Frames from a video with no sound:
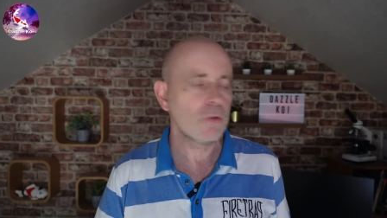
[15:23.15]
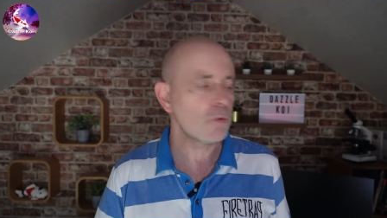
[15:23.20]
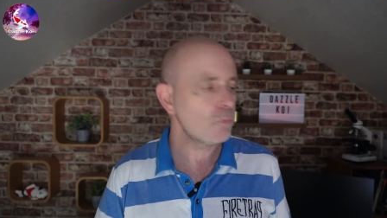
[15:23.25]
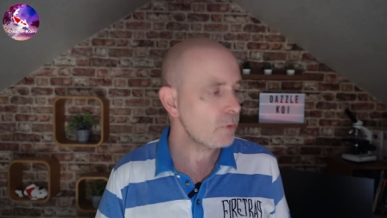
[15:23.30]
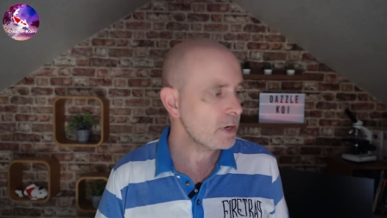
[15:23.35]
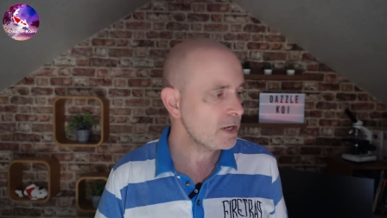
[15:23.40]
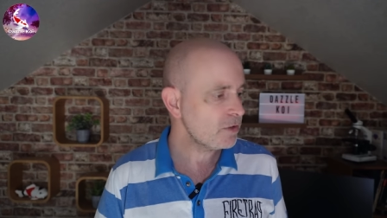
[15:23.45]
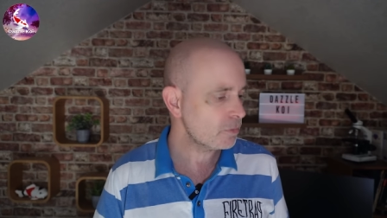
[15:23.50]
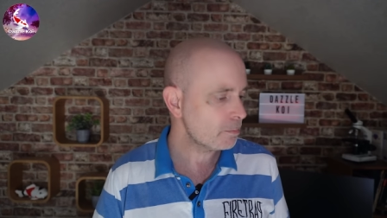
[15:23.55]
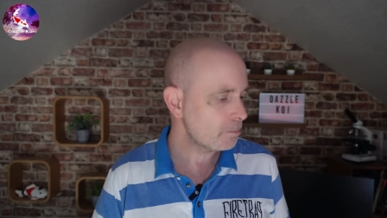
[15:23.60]
The
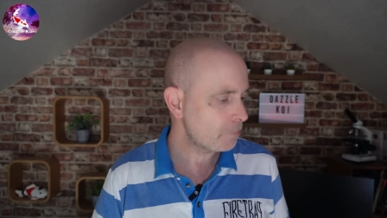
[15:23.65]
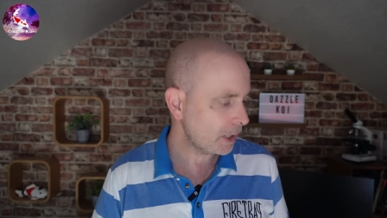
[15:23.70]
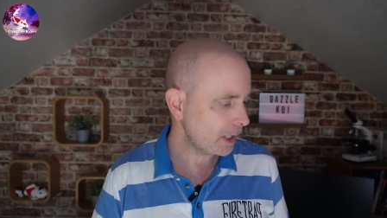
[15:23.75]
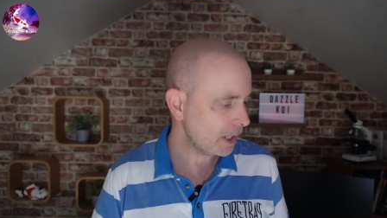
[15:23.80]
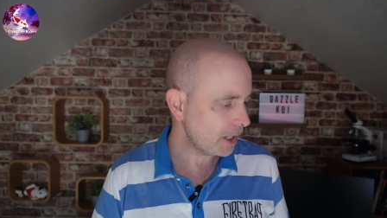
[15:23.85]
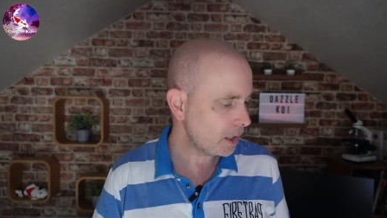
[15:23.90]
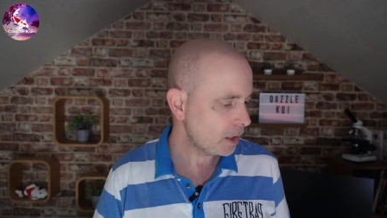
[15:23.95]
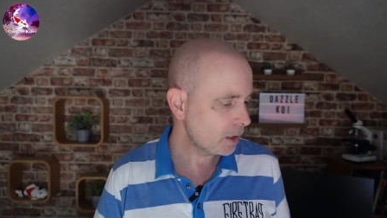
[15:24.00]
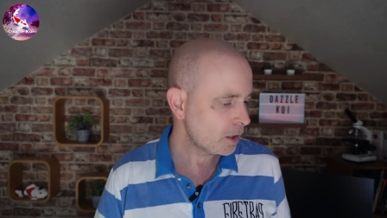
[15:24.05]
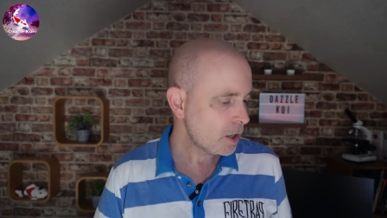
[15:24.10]
reason
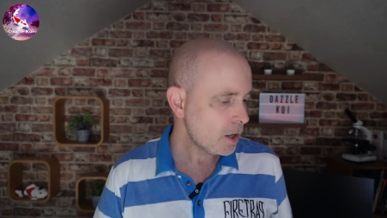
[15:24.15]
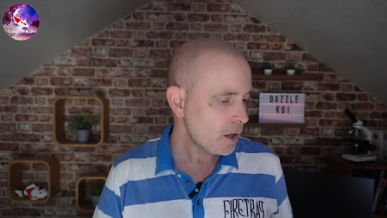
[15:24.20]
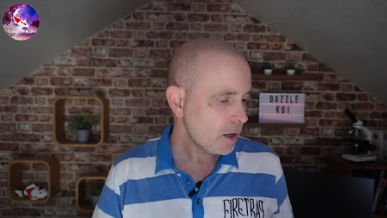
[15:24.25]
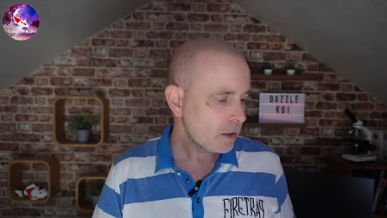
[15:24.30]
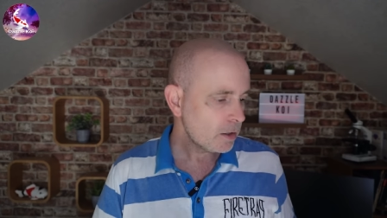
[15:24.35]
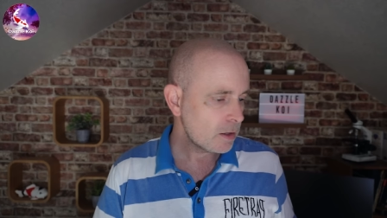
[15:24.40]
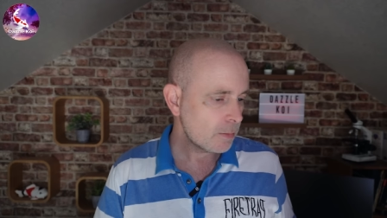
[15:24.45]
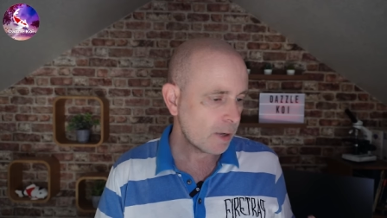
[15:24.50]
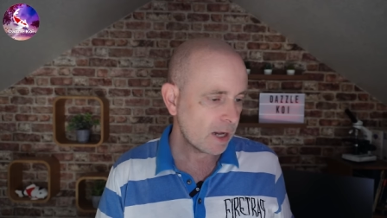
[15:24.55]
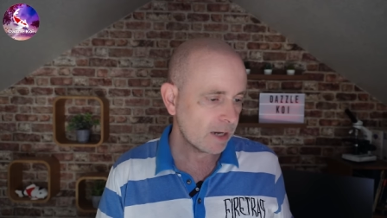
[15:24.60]
being,
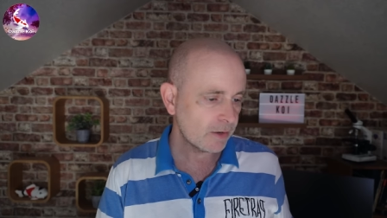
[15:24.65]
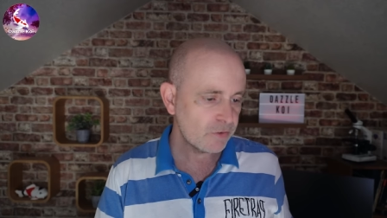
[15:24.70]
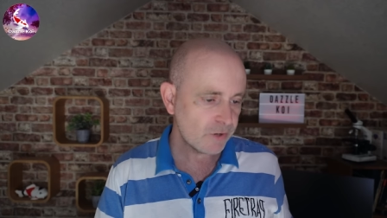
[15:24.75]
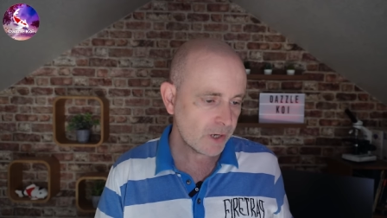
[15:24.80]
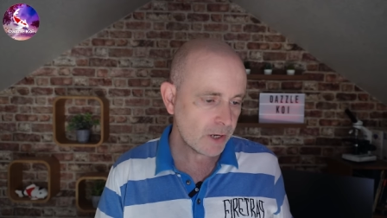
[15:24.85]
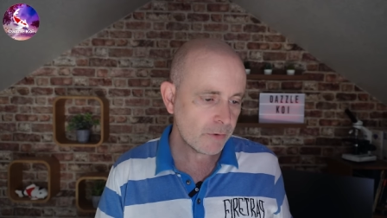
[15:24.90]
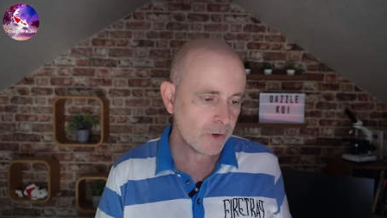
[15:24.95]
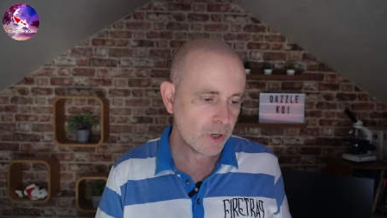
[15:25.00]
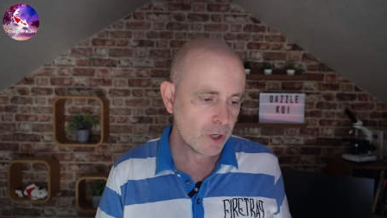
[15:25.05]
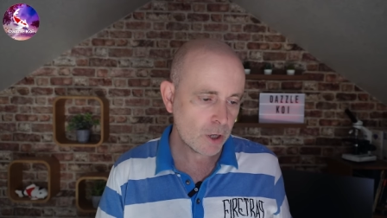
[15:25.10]
the
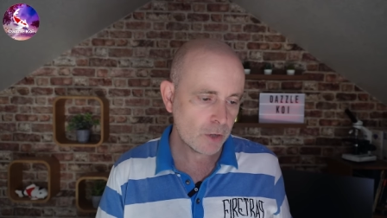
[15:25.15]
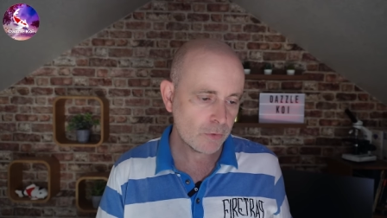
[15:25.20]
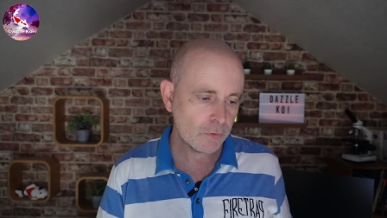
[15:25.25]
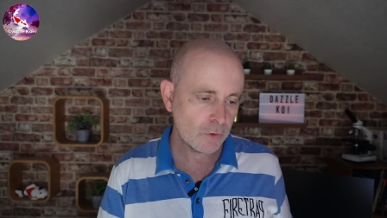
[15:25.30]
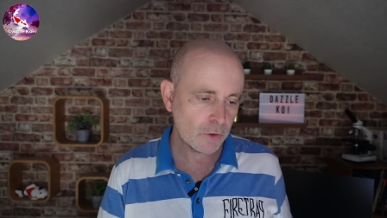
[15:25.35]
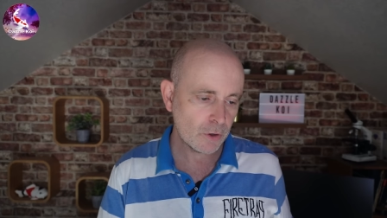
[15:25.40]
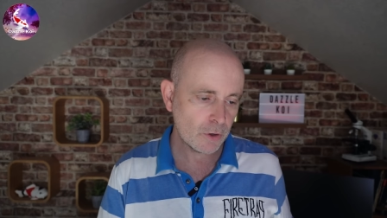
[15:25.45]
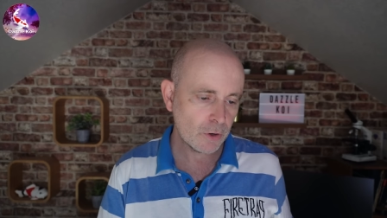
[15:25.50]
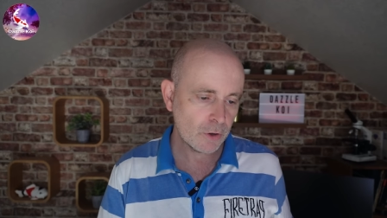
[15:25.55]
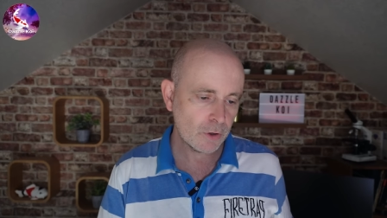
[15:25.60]
bacteria
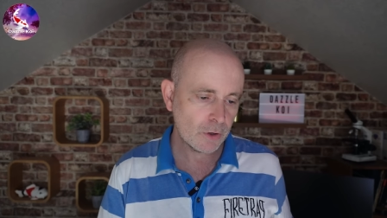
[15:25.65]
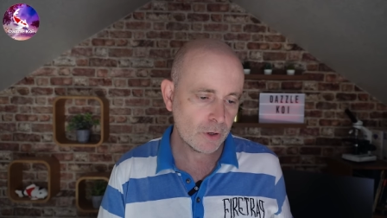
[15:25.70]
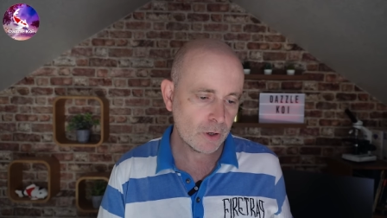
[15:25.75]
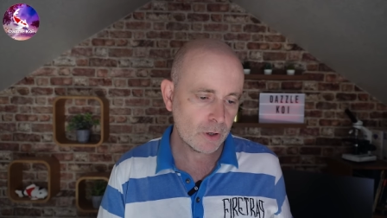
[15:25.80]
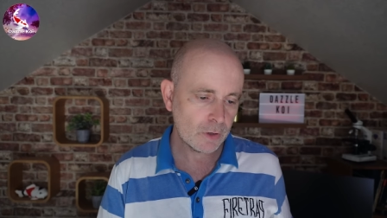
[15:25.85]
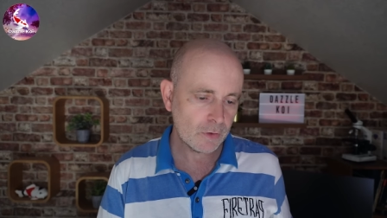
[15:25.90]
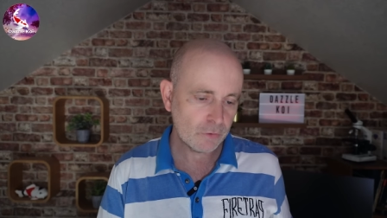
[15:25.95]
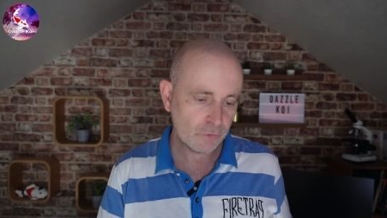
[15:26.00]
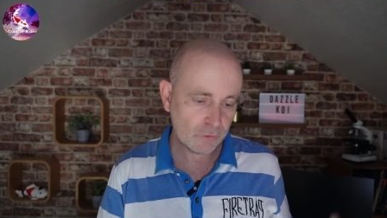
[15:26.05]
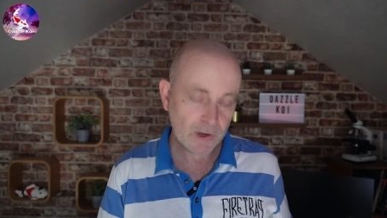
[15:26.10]
that
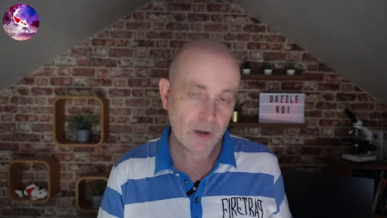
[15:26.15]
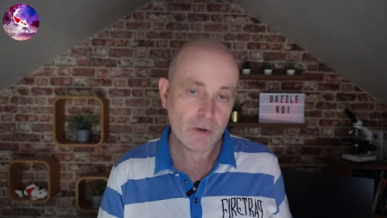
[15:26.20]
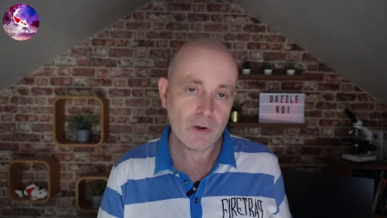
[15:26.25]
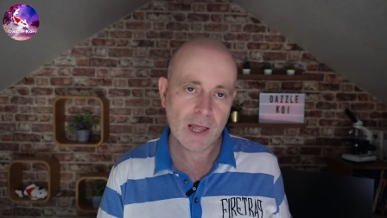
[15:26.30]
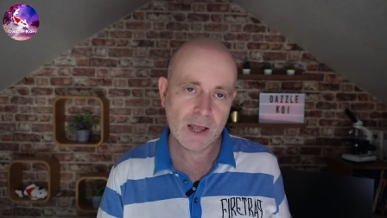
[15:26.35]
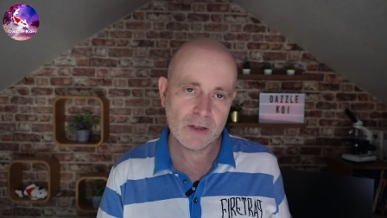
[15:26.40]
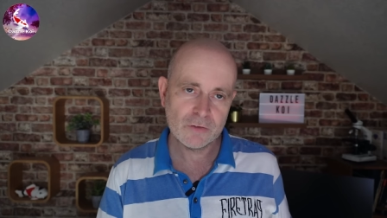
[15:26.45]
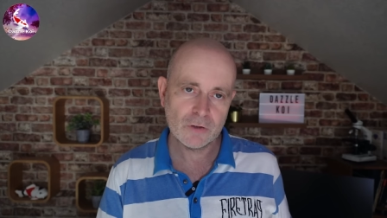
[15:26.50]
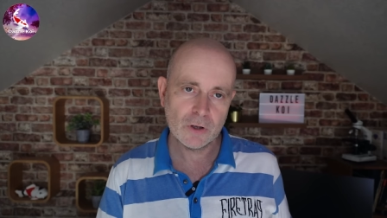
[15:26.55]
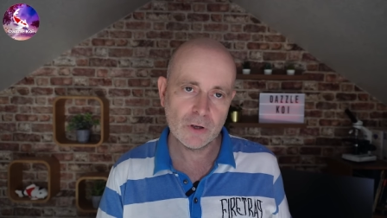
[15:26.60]
the
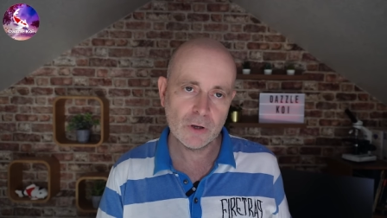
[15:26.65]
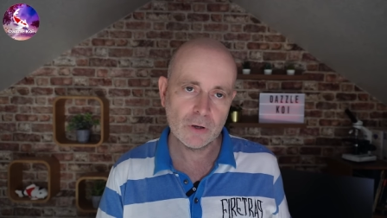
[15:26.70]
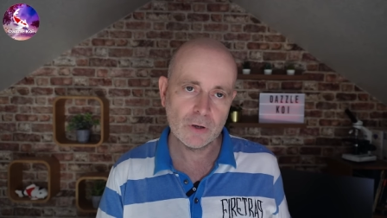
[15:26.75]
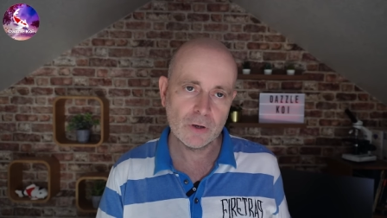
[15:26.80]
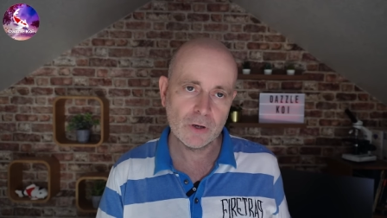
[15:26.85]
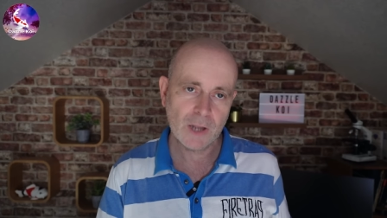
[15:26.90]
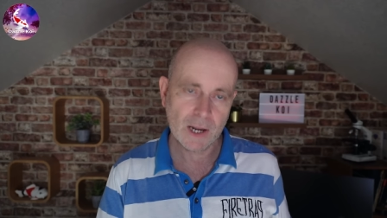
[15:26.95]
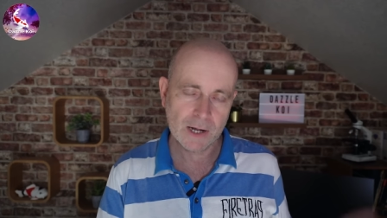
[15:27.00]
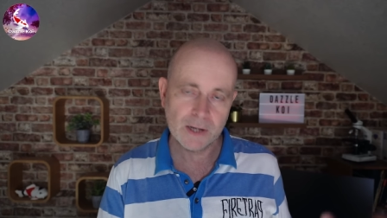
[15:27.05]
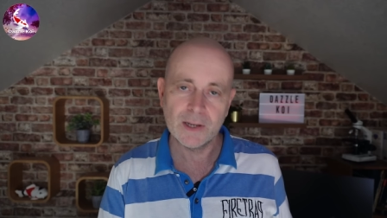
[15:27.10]
sterilizer
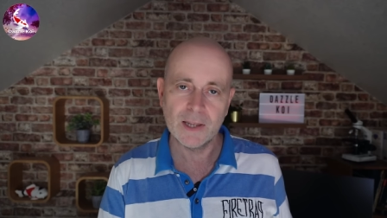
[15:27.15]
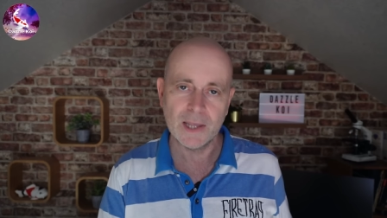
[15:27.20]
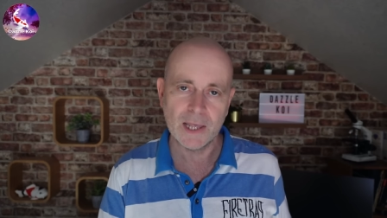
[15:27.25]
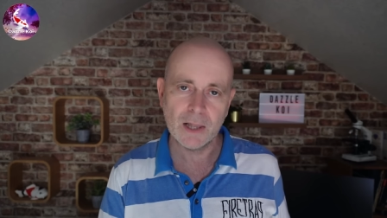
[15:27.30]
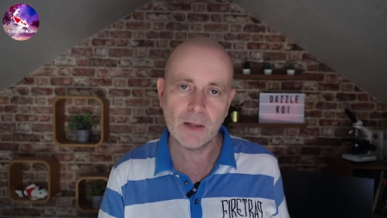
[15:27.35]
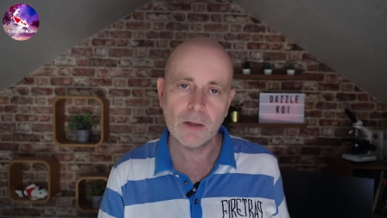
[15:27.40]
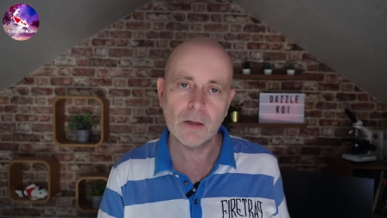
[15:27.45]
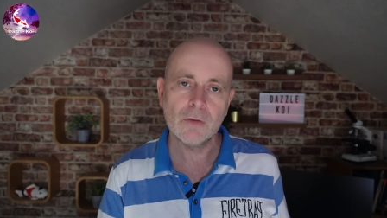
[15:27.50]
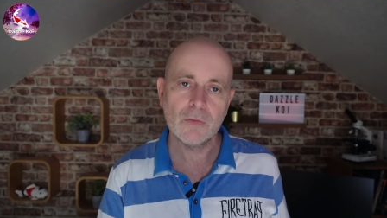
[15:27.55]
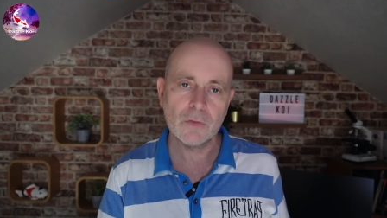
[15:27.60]
can
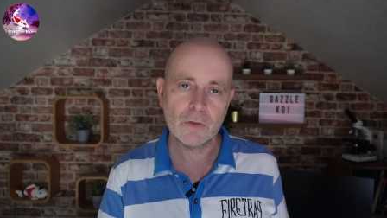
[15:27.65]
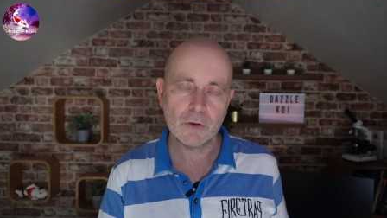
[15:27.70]
kill,